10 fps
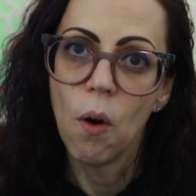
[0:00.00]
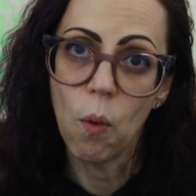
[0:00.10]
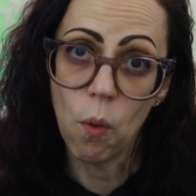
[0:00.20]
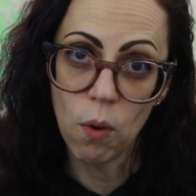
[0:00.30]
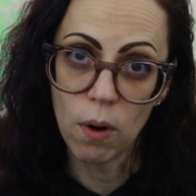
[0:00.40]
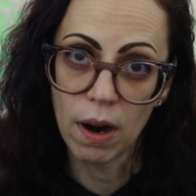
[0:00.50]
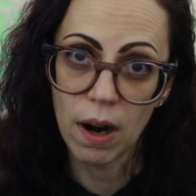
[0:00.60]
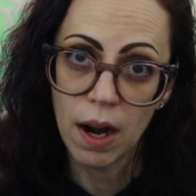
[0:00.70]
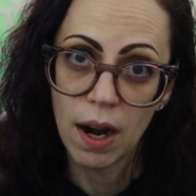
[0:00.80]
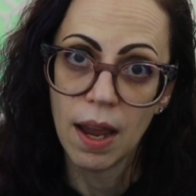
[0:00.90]

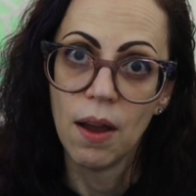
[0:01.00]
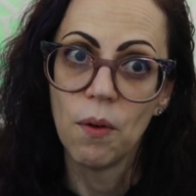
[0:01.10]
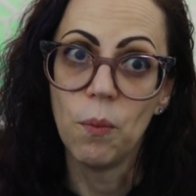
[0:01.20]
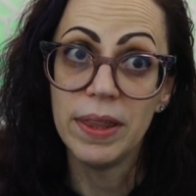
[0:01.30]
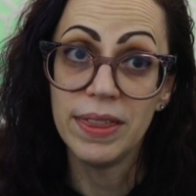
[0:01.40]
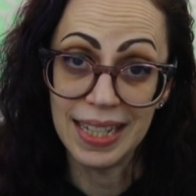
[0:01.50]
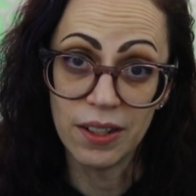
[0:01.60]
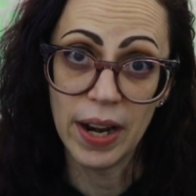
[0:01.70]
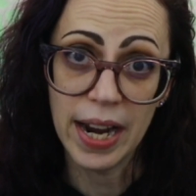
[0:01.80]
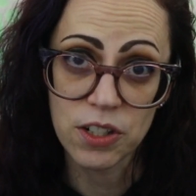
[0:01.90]
or with the
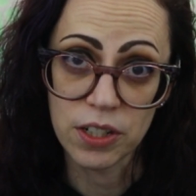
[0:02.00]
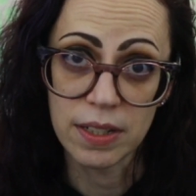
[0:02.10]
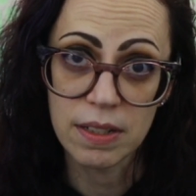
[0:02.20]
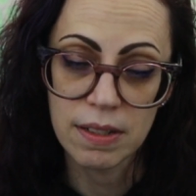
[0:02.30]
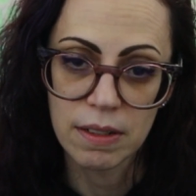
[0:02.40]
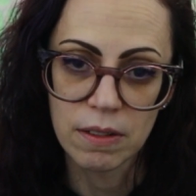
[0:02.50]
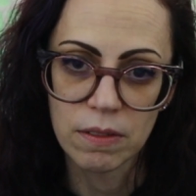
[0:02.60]
interactions.